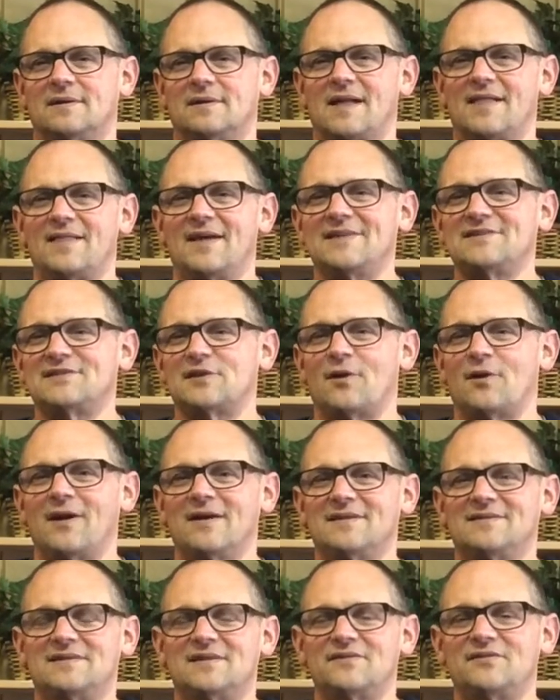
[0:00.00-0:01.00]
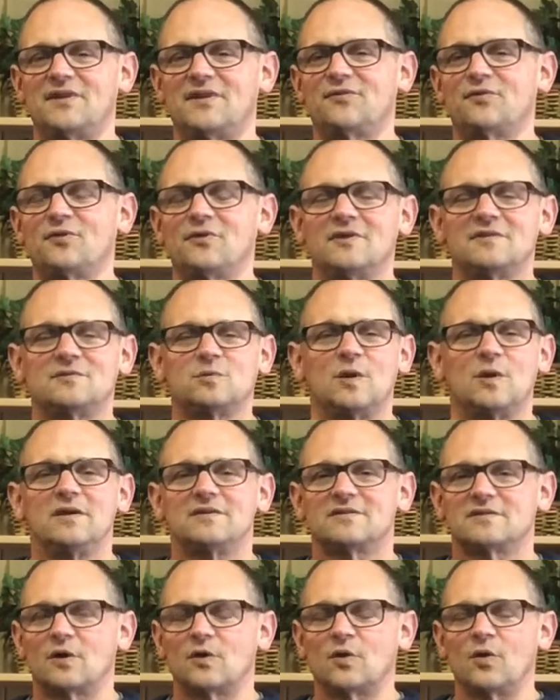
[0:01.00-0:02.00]
That's our activity for this week,
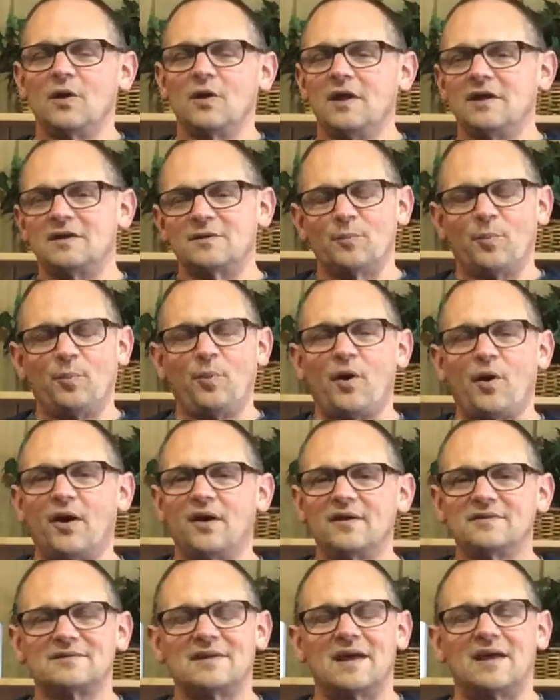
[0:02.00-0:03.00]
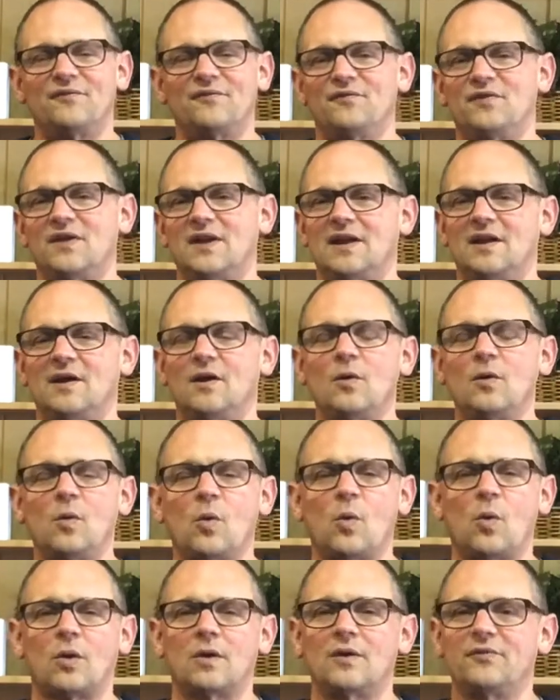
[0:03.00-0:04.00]
so go ahead and pause that video,
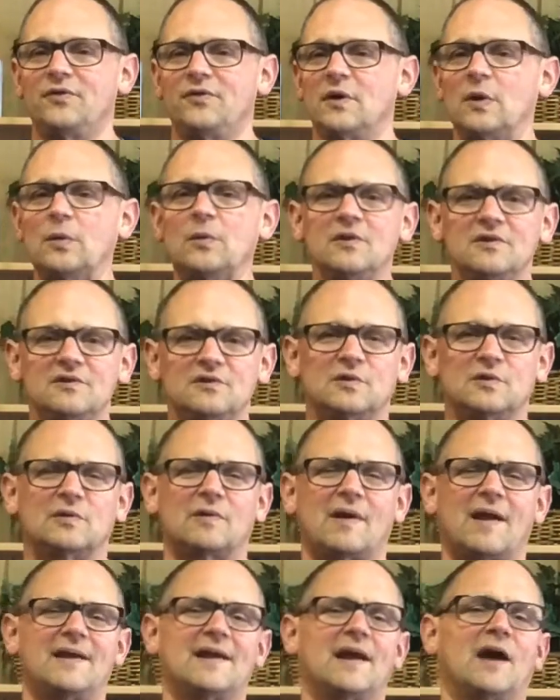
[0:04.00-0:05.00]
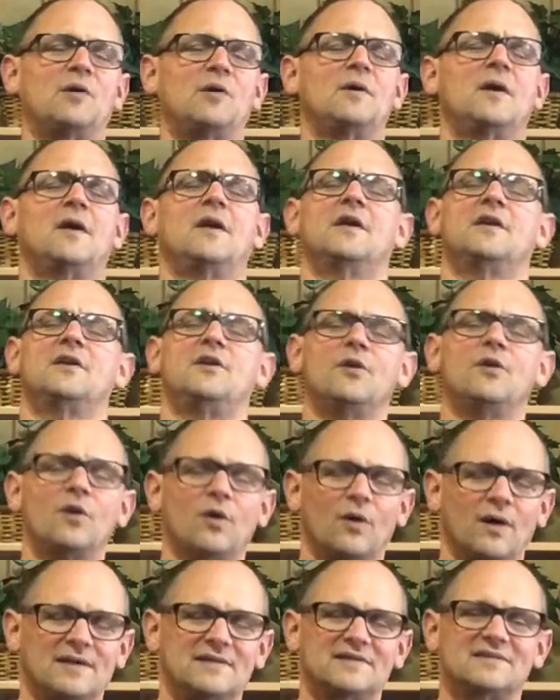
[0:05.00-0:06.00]
or if you don't want to do it right now, you can
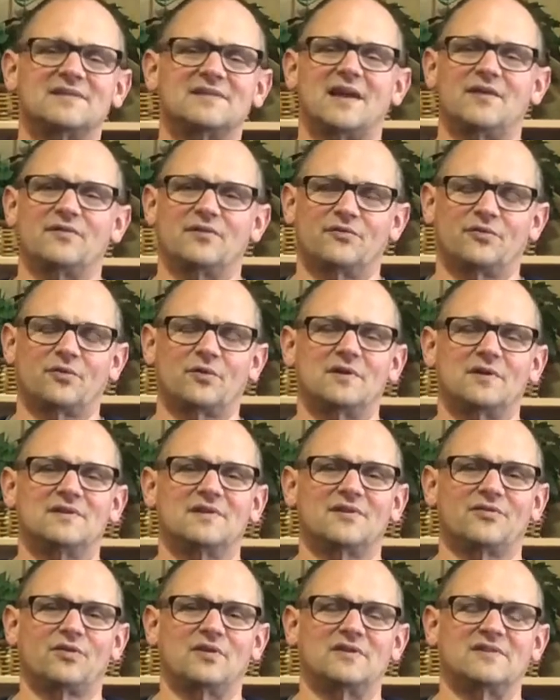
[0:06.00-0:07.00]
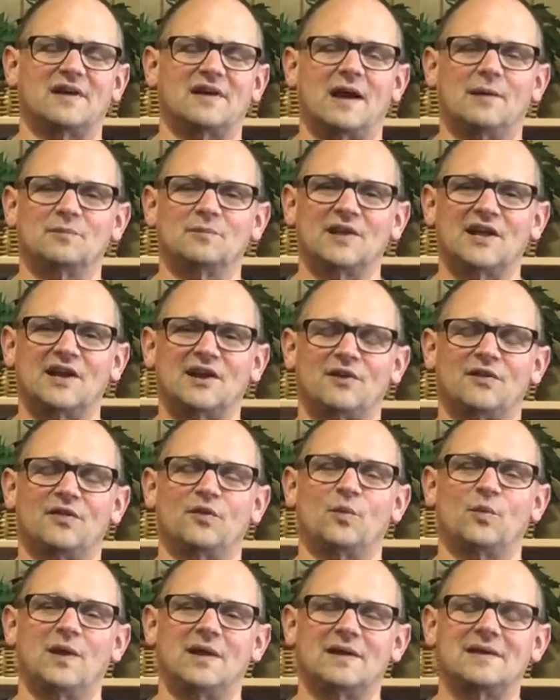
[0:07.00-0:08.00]
go ahead and save it for a different time later in
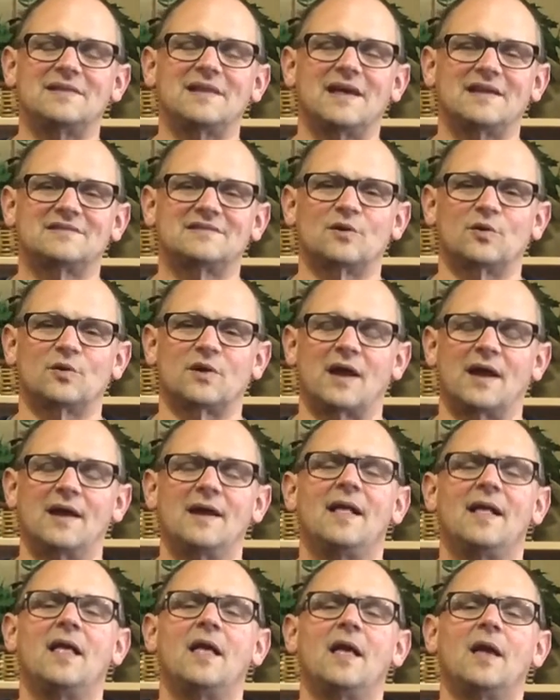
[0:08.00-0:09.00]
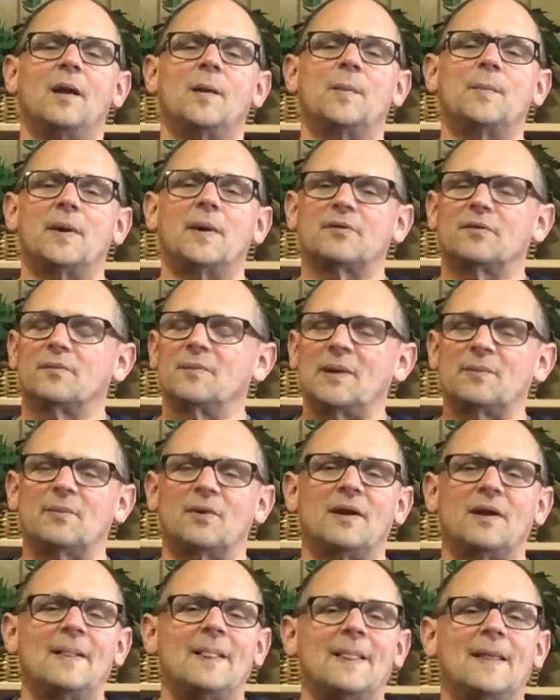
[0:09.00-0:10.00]
the week, and that's okay. But
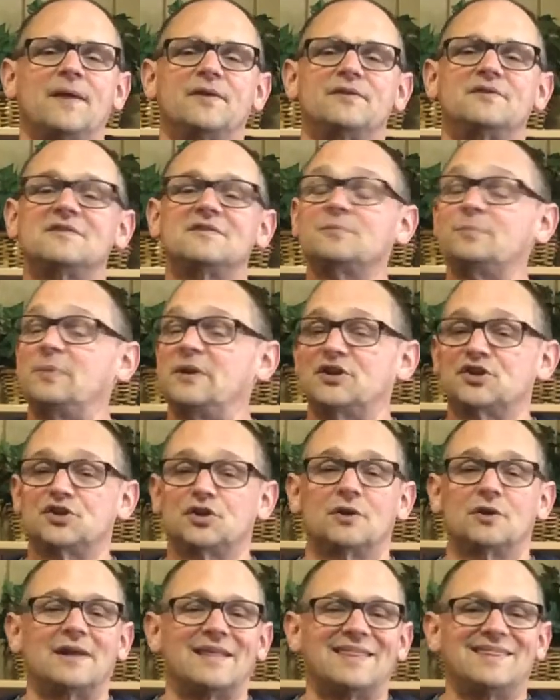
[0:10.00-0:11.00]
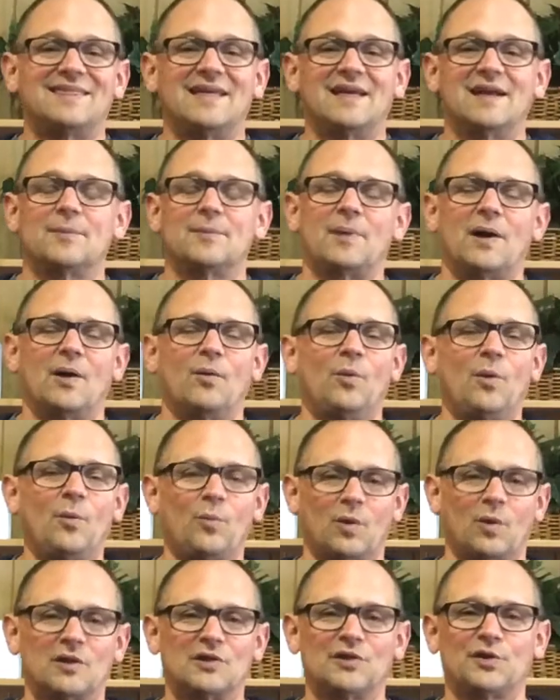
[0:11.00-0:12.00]
remember, just be sure to think about what
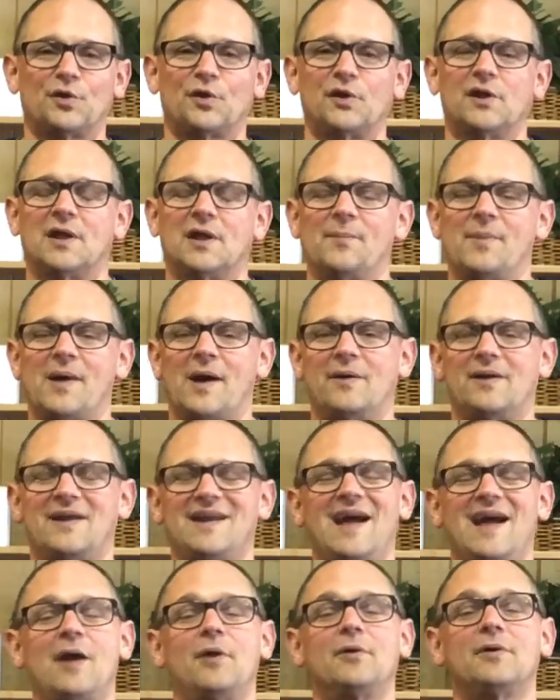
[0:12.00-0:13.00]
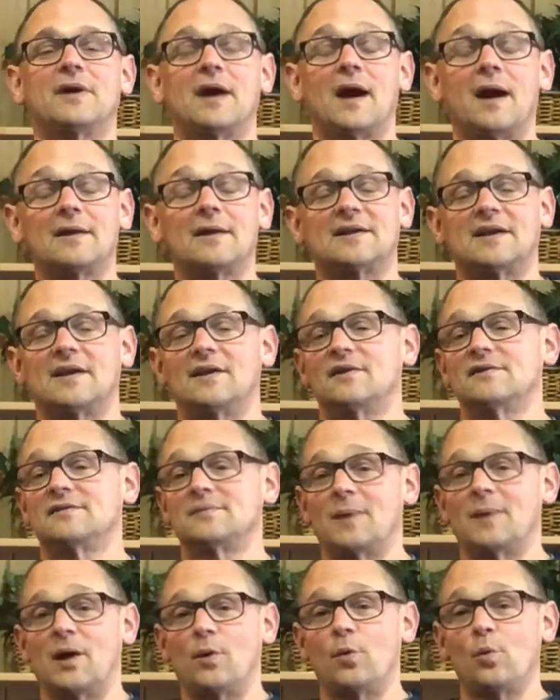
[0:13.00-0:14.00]
we're learning about and how God cares
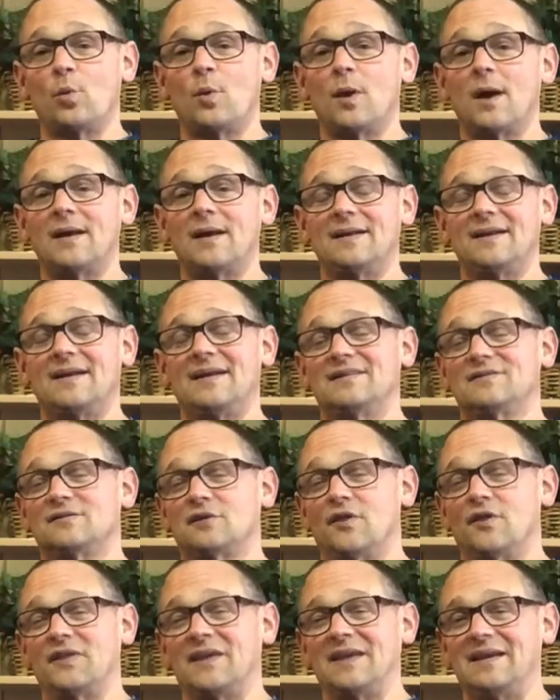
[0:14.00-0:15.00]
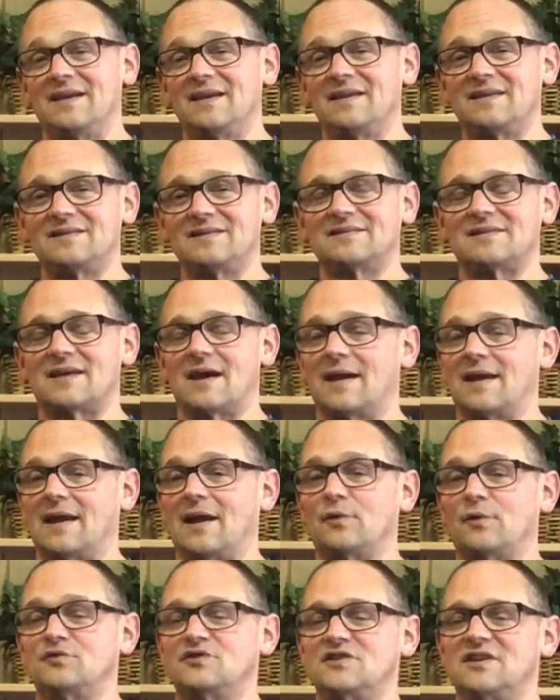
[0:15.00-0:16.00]
about what is on the inside,
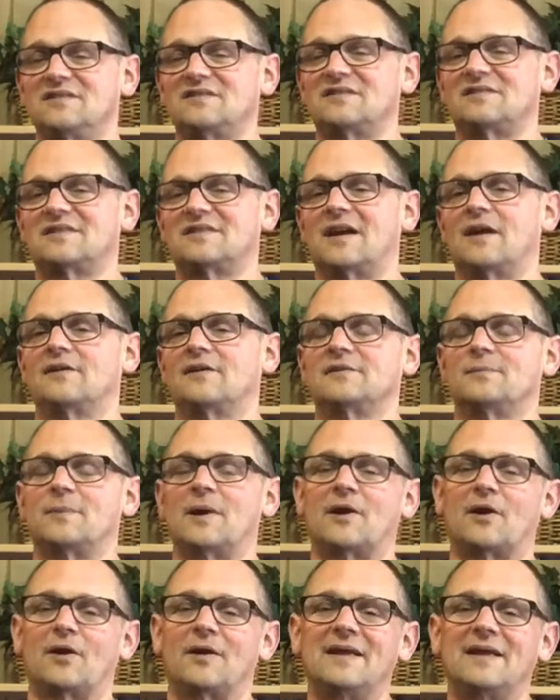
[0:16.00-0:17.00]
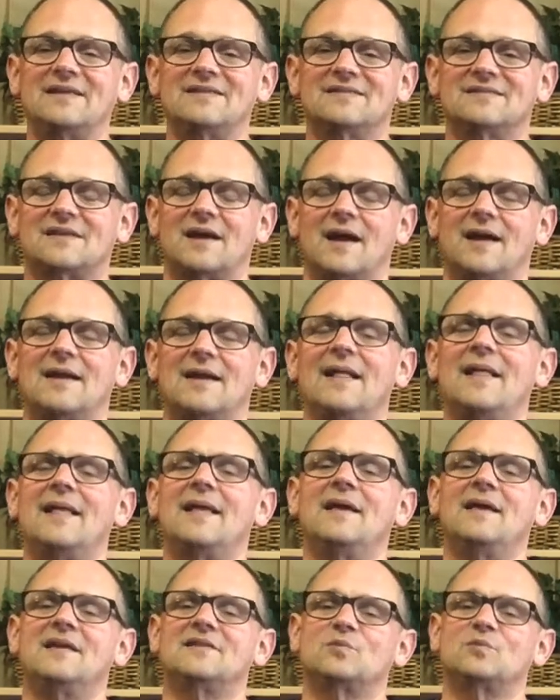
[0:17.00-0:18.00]
how Jesus cares about our inside,
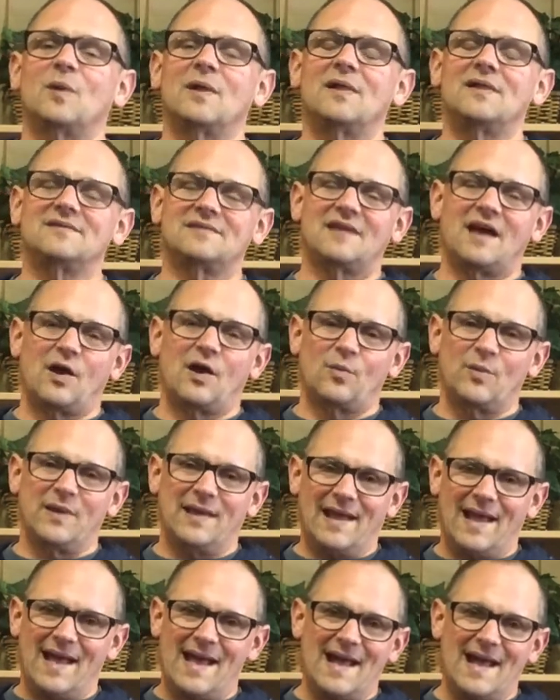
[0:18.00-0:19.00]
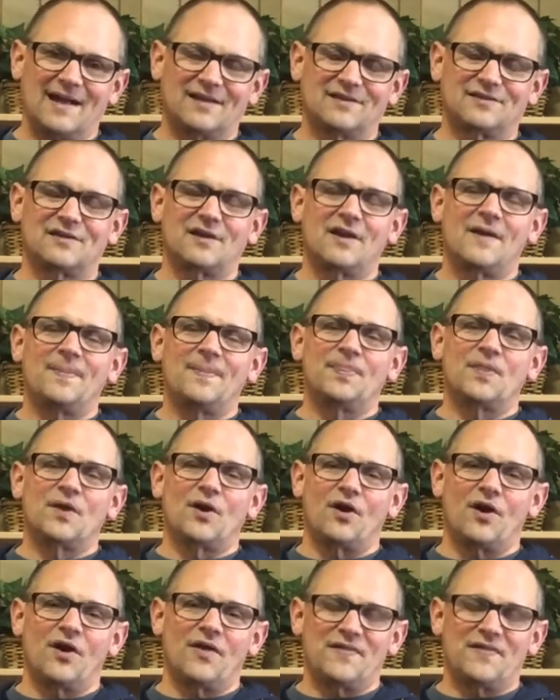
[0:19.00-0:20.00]
as well as how we act
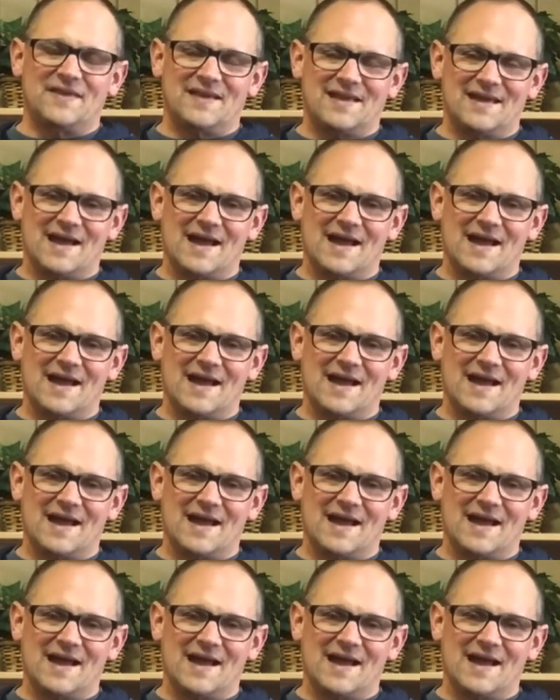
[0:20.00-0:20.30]
on the